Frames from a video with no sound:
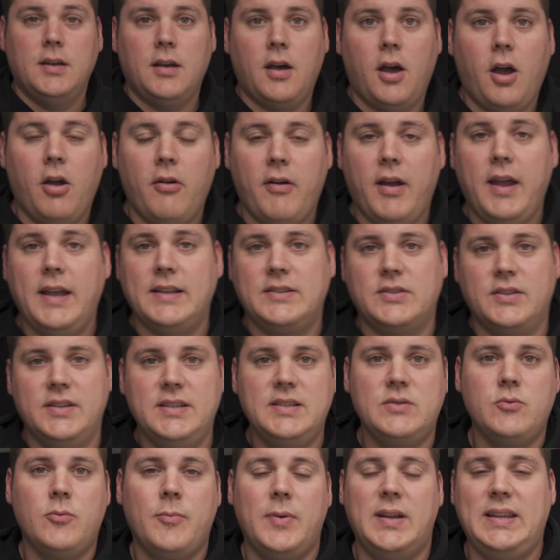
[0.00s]
All right, so
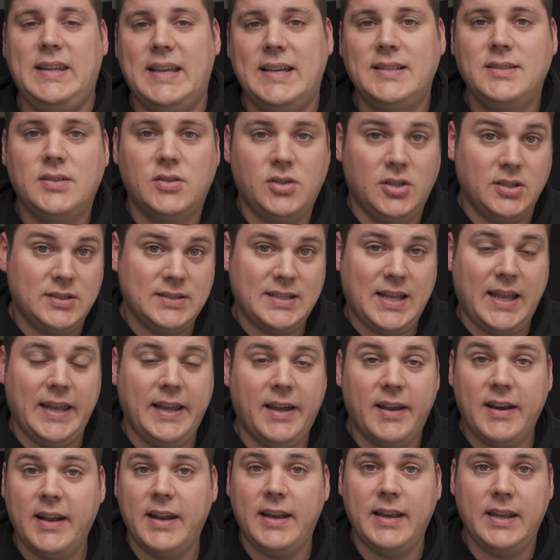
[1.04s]
this is what my desk looks
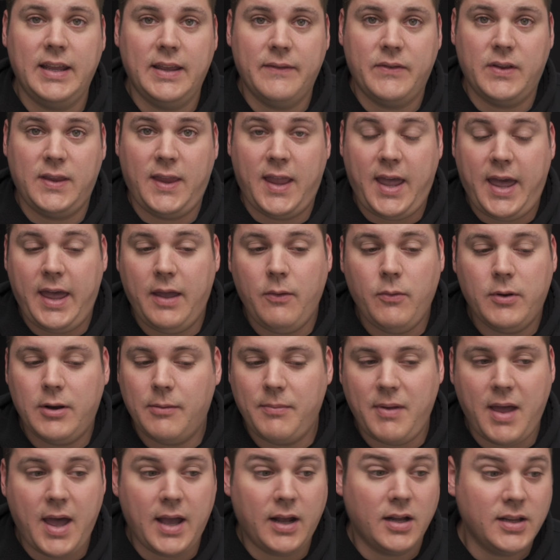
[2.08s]
like on any given day when
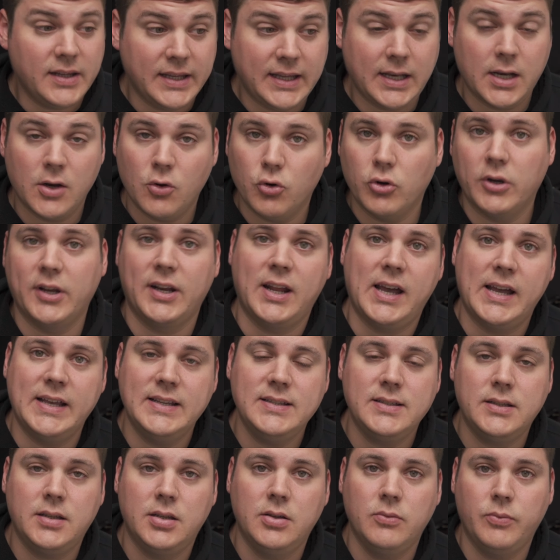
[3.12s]
I'm not clean and
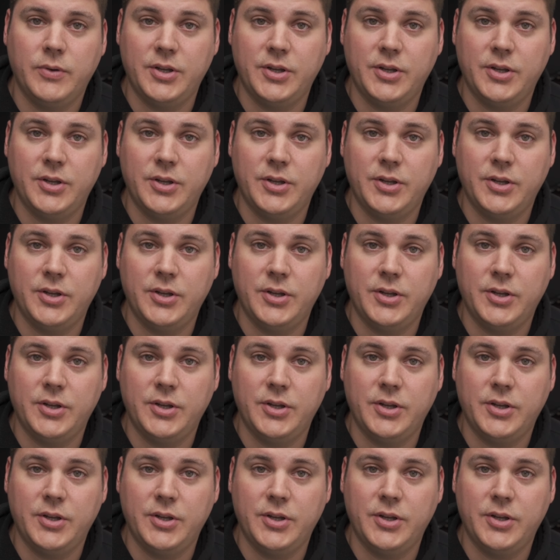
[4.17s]
organized,